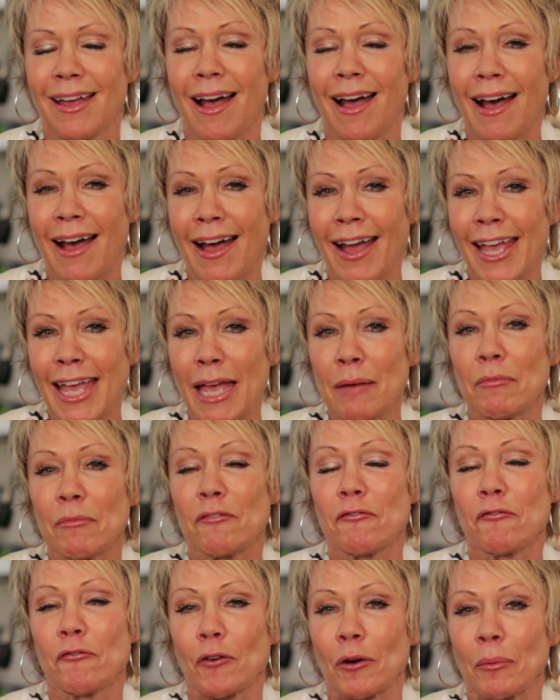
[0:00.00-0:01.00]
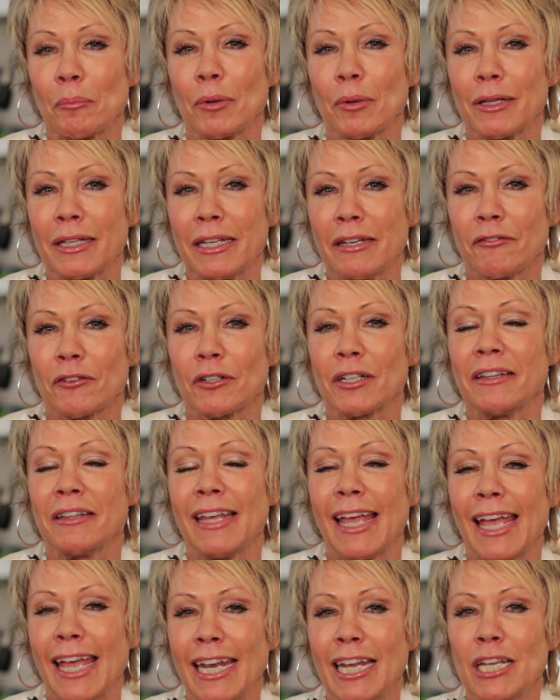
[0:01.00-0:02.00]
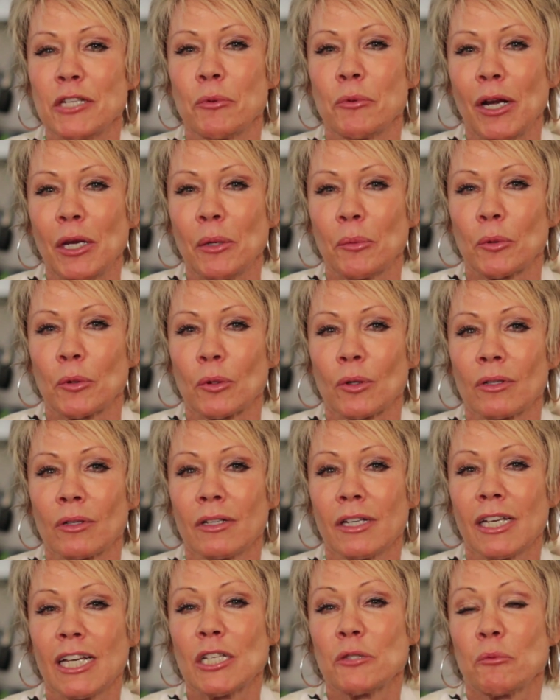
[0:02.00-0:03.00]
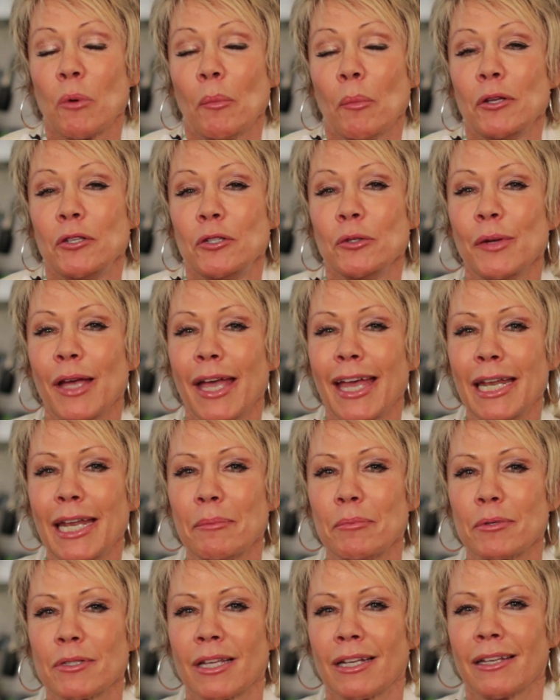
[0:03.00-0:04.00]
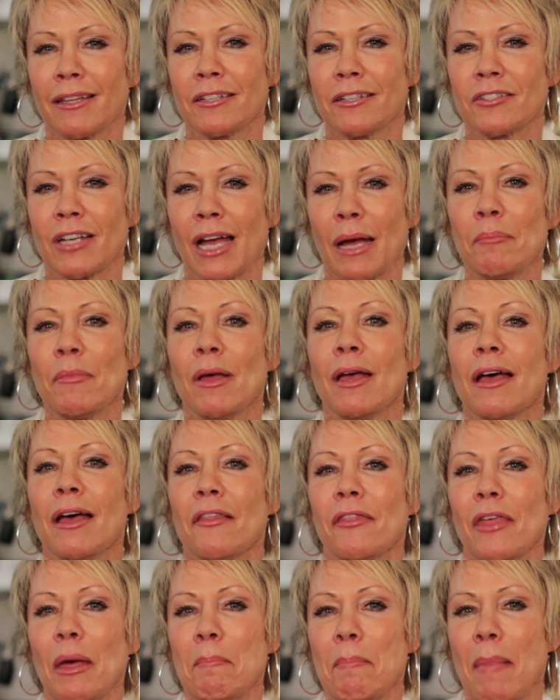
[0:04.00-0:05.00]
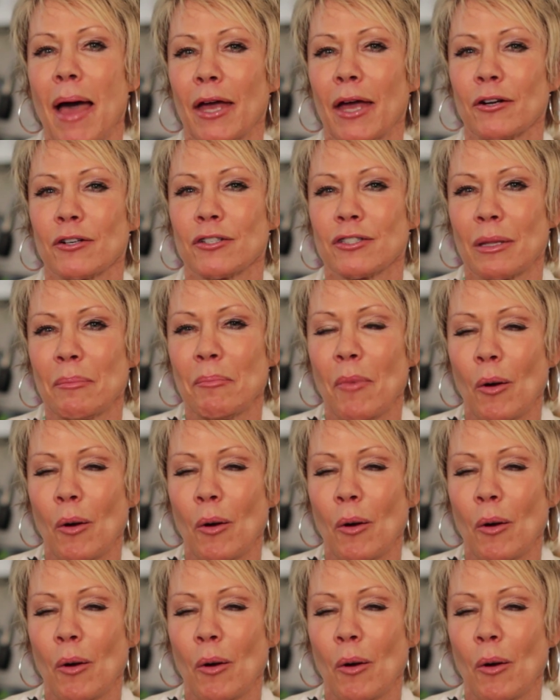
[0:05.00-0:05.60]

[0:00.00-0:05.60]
I am a firm believer in the 80 20 rule. It's what we do 80% of the time that matters the